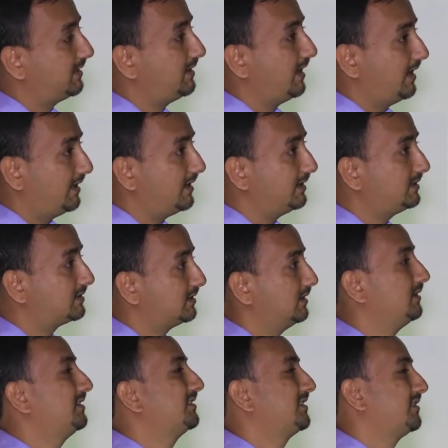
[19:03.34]
and LH
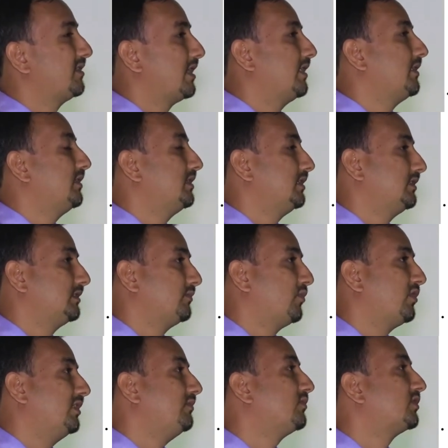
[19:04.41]
in a
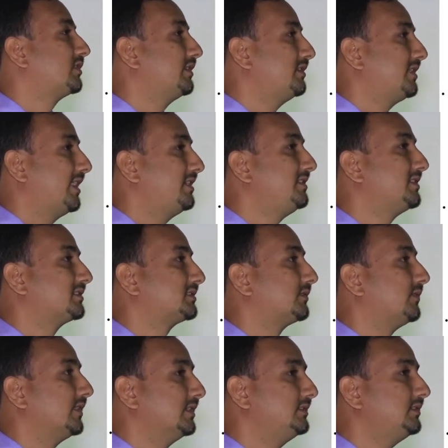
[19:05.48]
boy more than 9 years
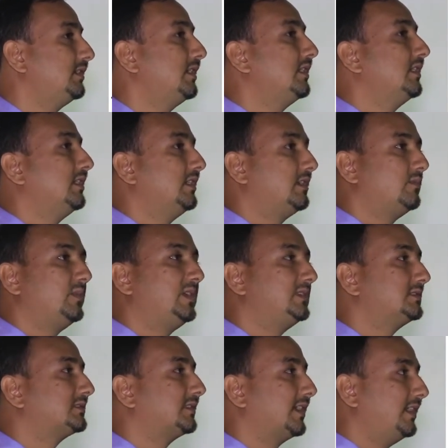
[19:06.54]
of age, it
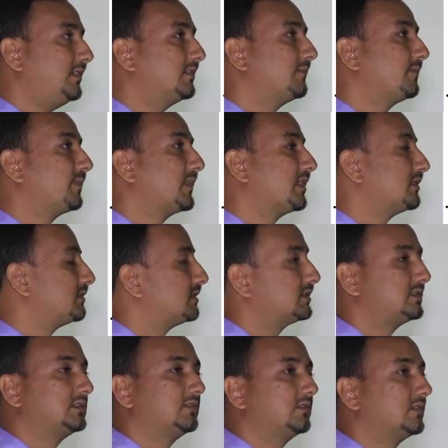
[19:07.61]
means that
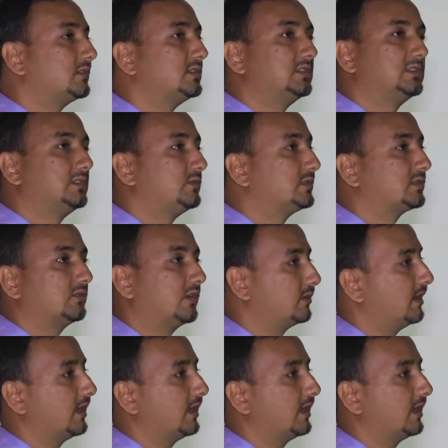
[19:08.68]
testicular tissue is not